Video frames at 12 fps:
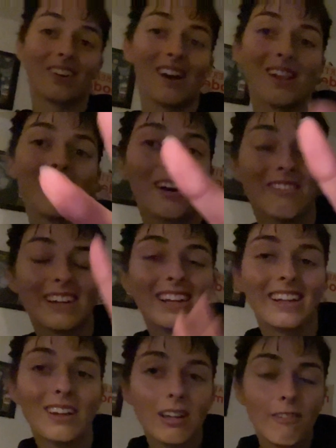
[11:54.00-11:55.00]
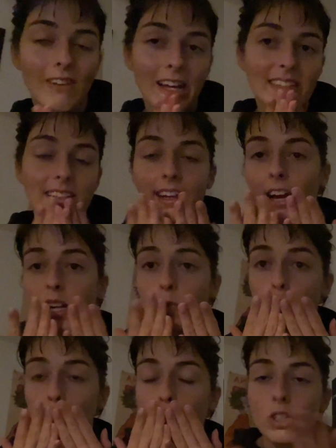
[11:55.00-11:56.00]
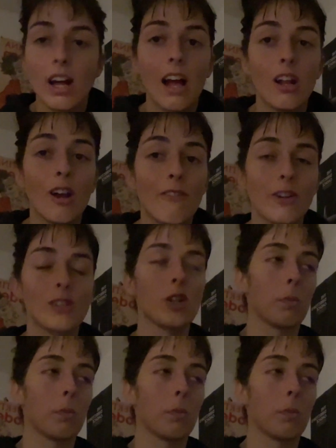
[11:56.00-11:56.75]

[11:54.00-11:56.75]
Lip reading: I love it. Thanks again. I love her so